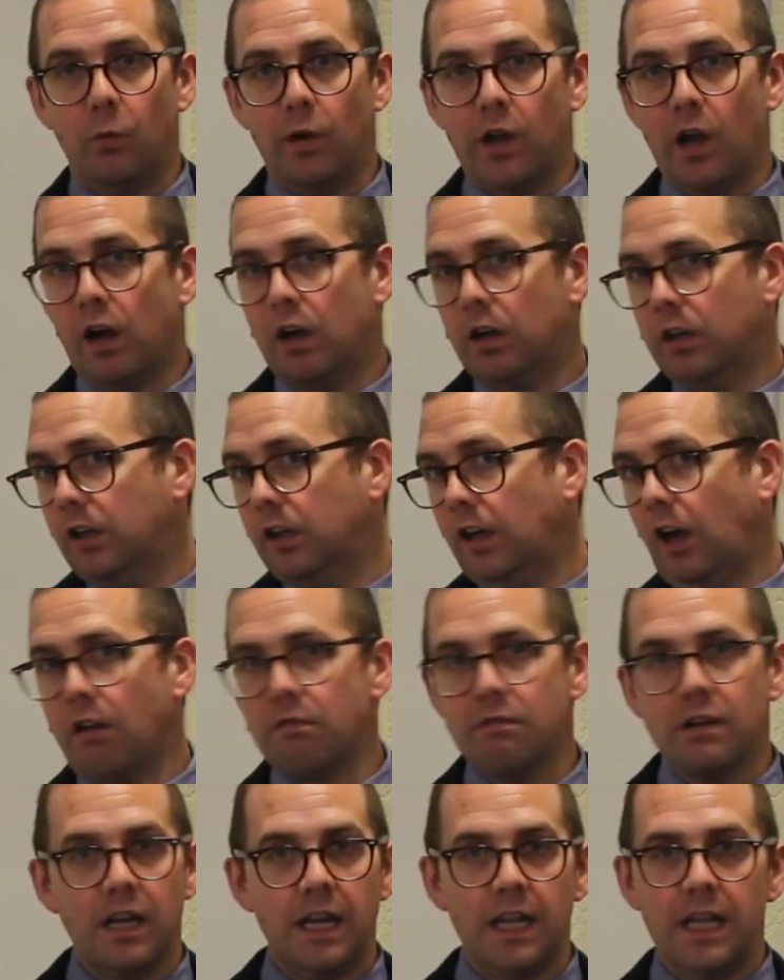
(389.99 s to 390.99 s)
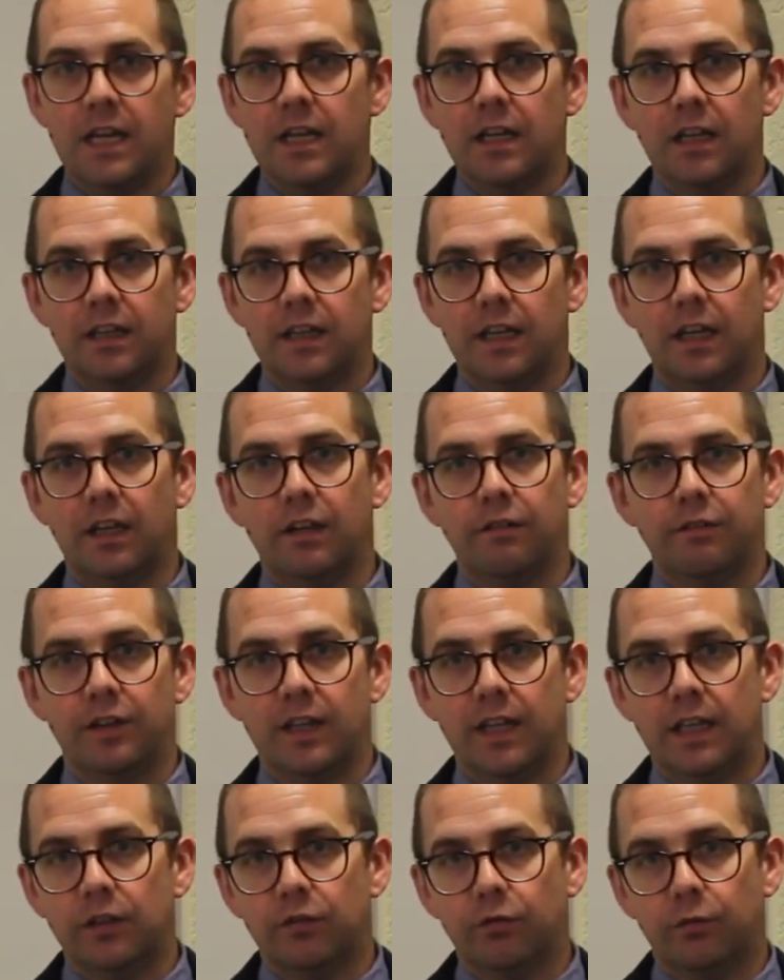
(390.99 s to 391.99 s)
we are currently in the thick of
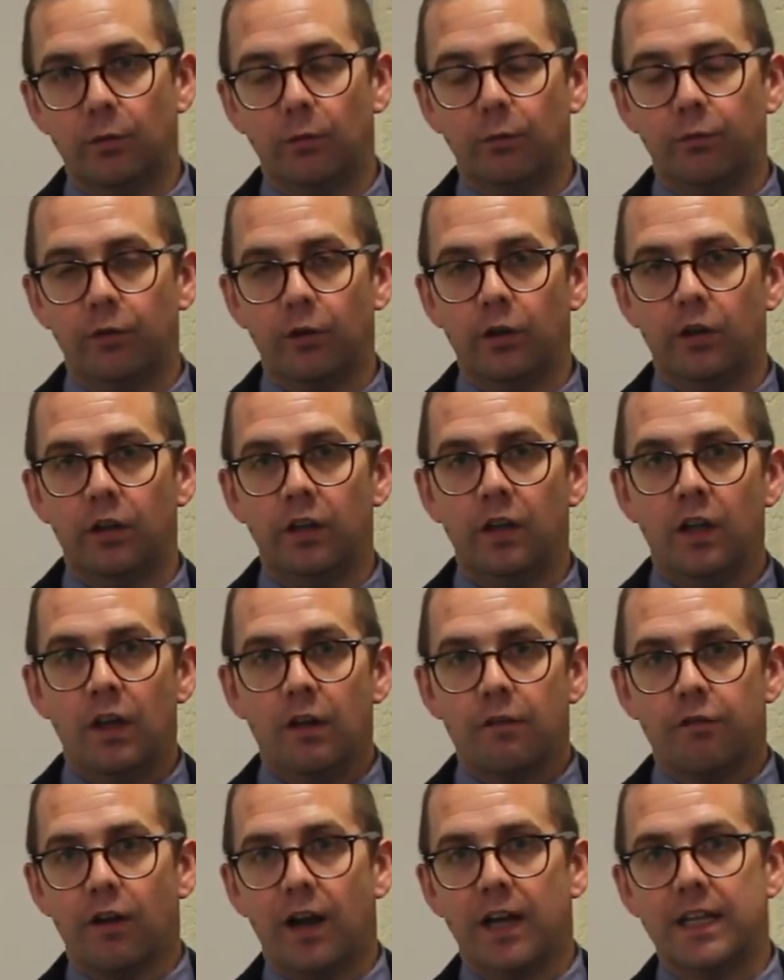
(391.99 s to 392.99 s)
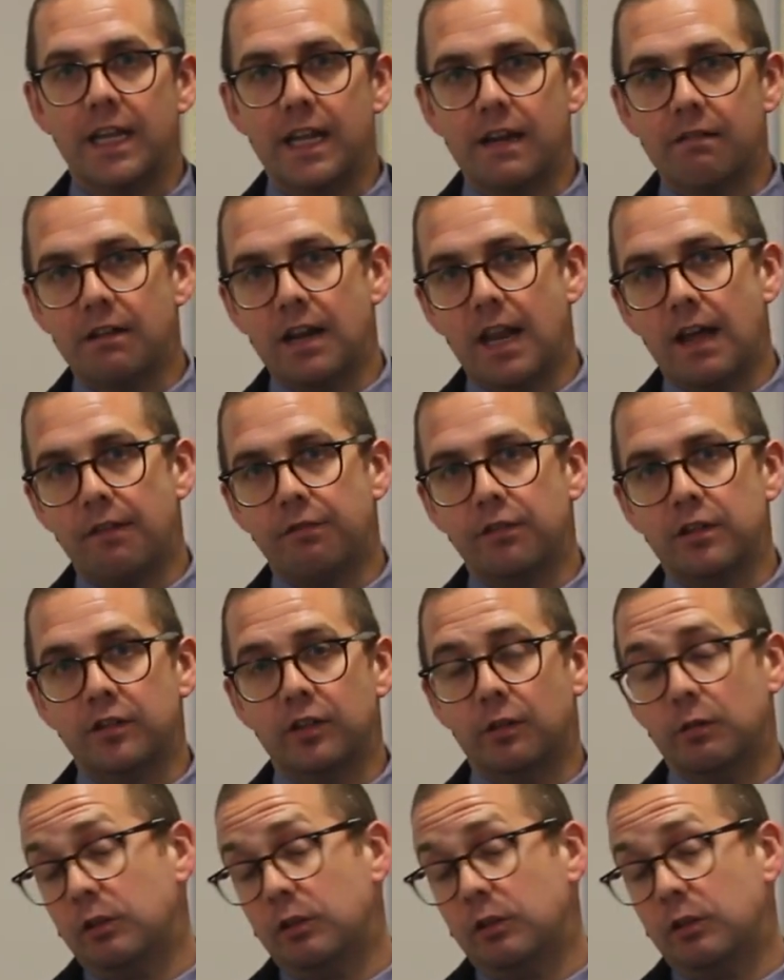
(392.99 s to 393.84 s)
things for our Year 11s,